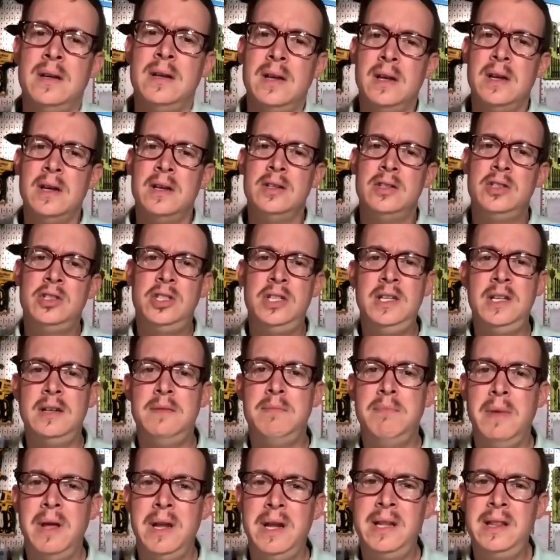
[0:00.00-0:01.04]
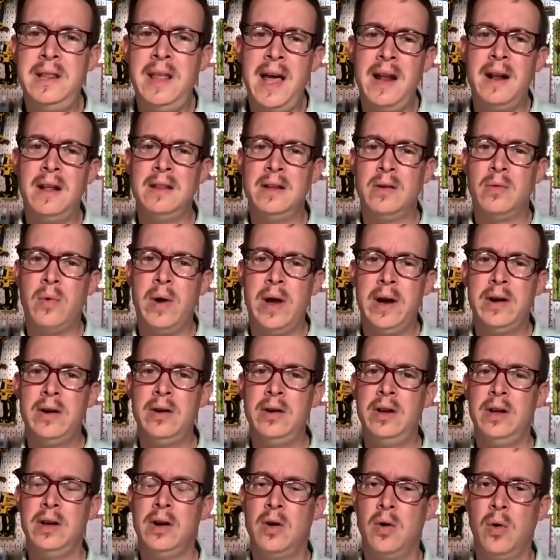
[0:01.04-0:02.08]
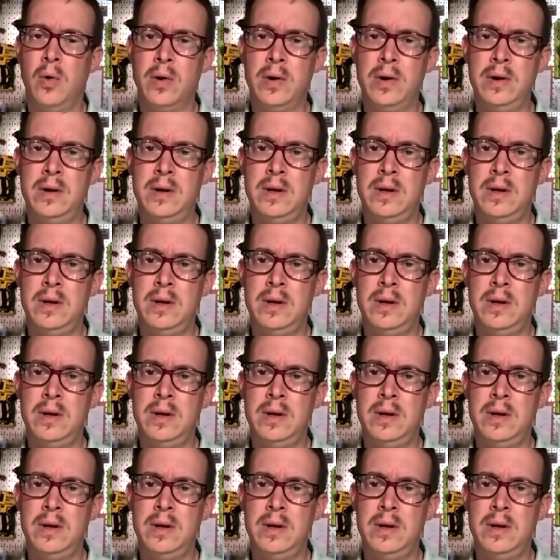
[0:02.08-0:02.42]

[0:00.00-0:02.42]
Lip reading: She admitted that on the record in court?